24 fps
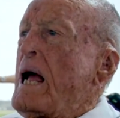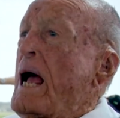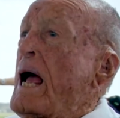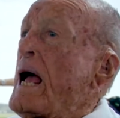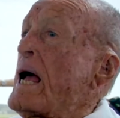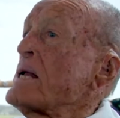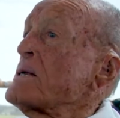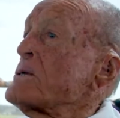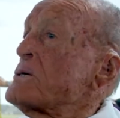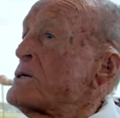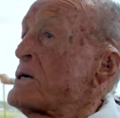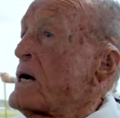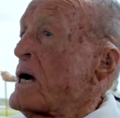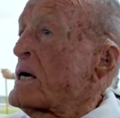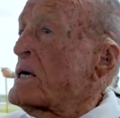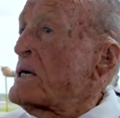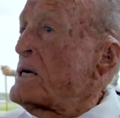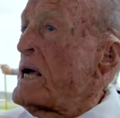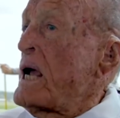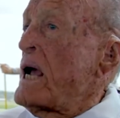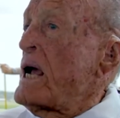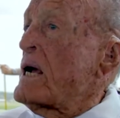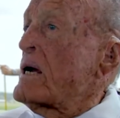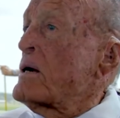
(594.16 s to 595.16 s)
And Chuck
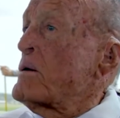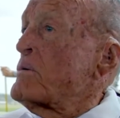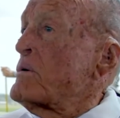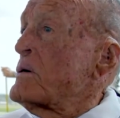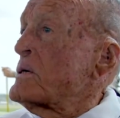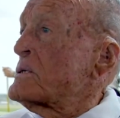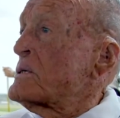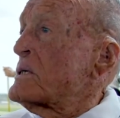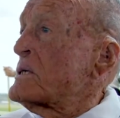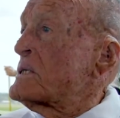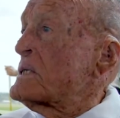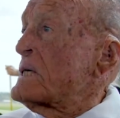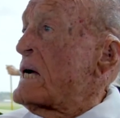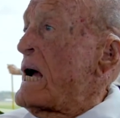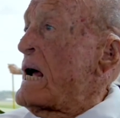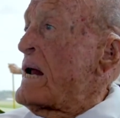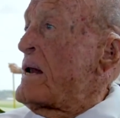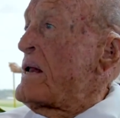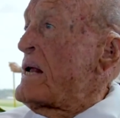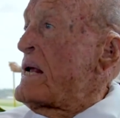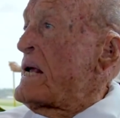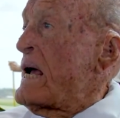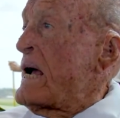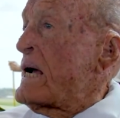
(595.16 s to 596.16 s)
Yeager was
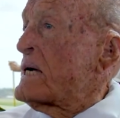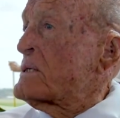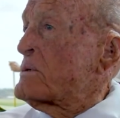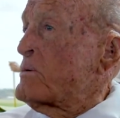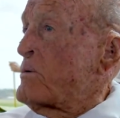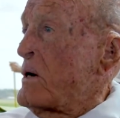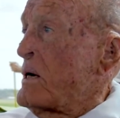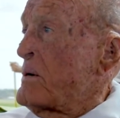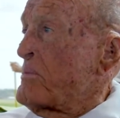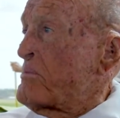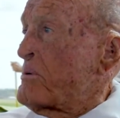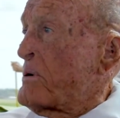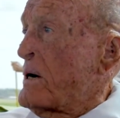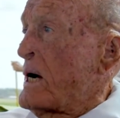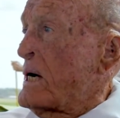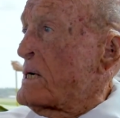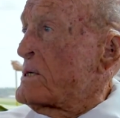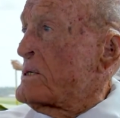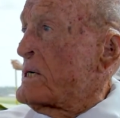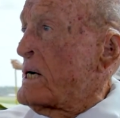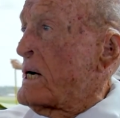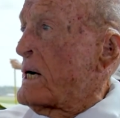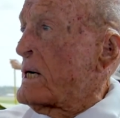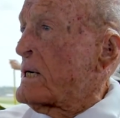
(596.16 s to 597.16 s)
assigned the X1
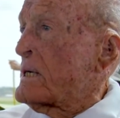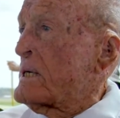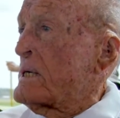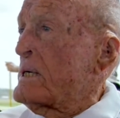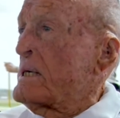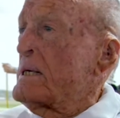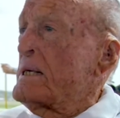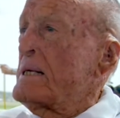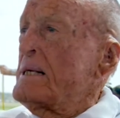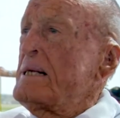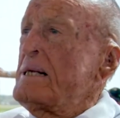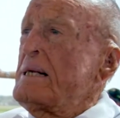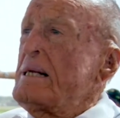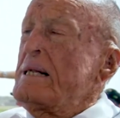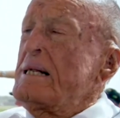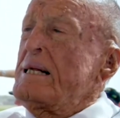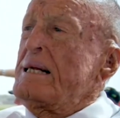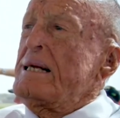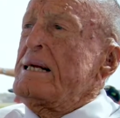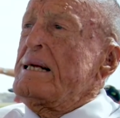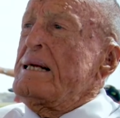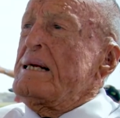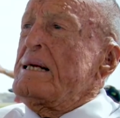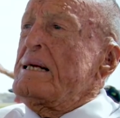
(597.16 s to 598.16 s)
project.
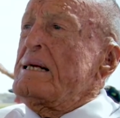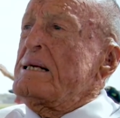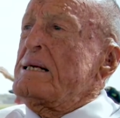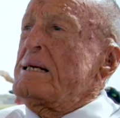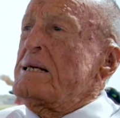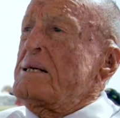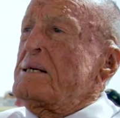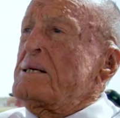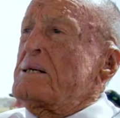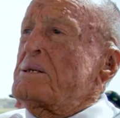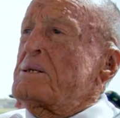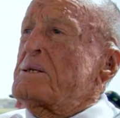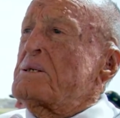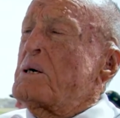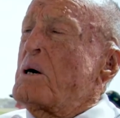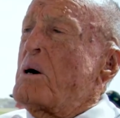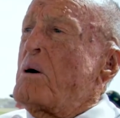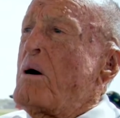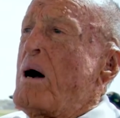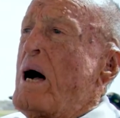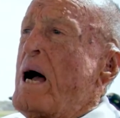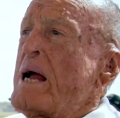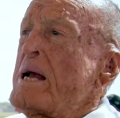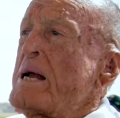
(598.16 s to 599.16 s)

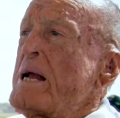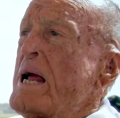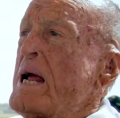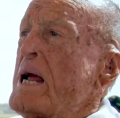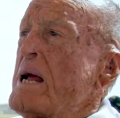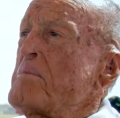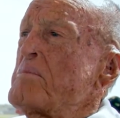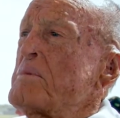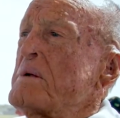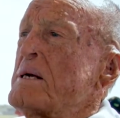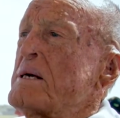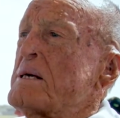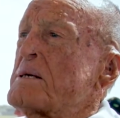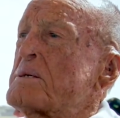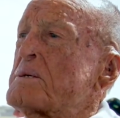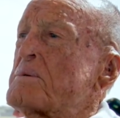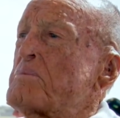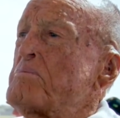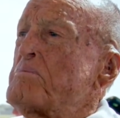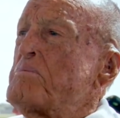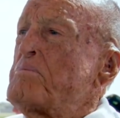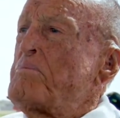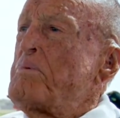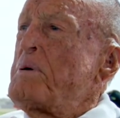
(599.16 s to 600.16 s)
So I named the
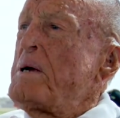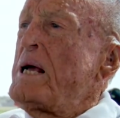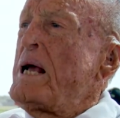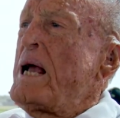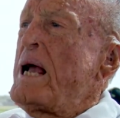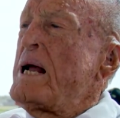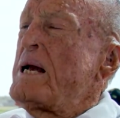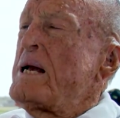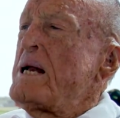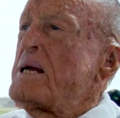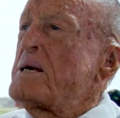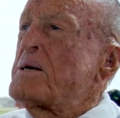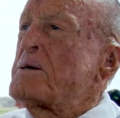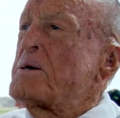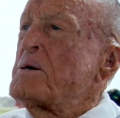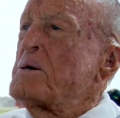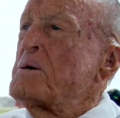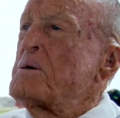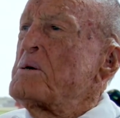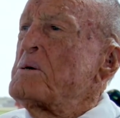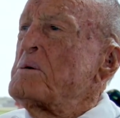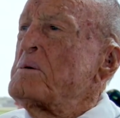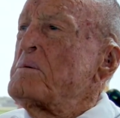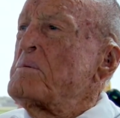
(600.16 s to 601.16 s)

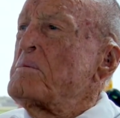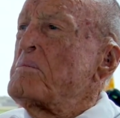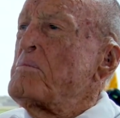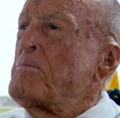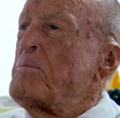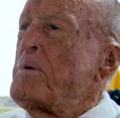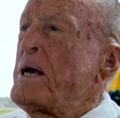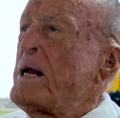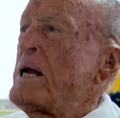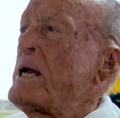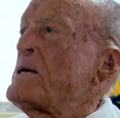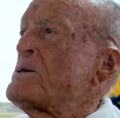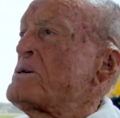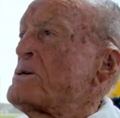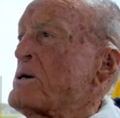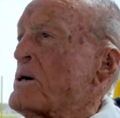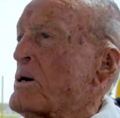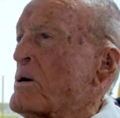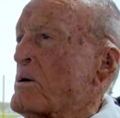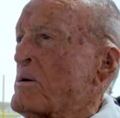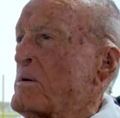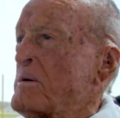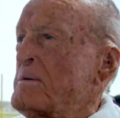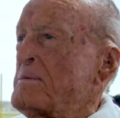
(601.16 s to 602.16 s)
P82 Betty
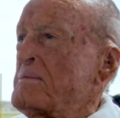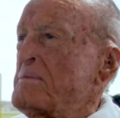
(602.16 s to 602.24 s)
Joe.